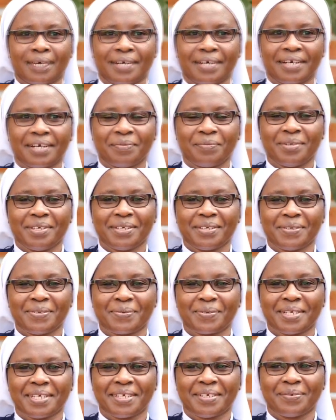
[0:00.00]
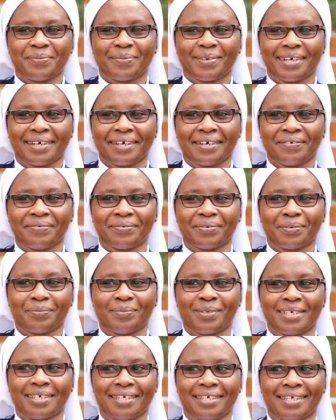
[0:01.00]
Coming to Hekima, for
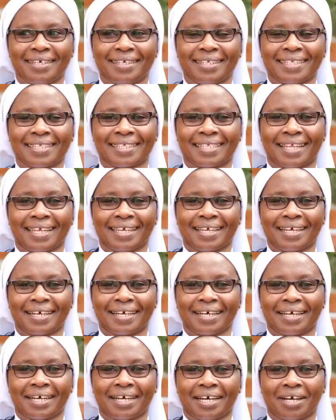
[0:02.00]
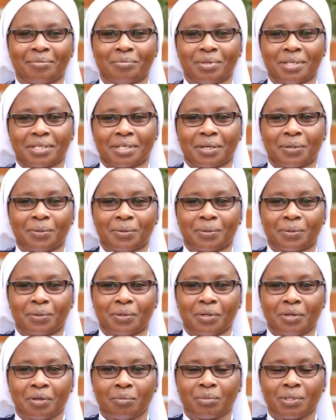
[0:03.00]
me, it's like a miracle
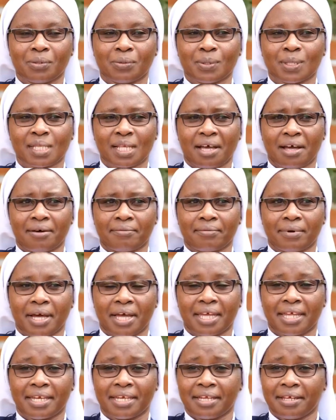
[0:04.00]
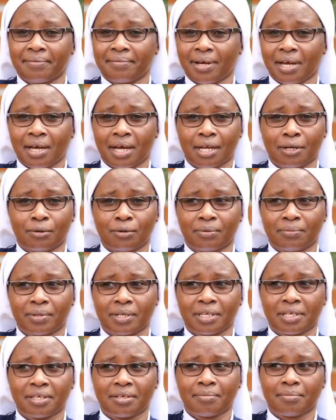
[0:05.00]
because I never heard of
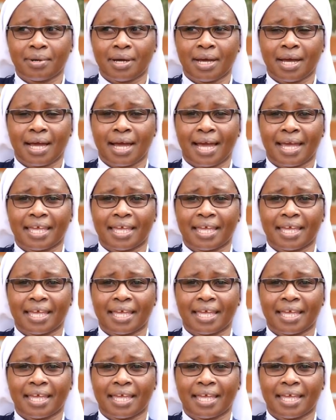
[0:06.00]
Hekima.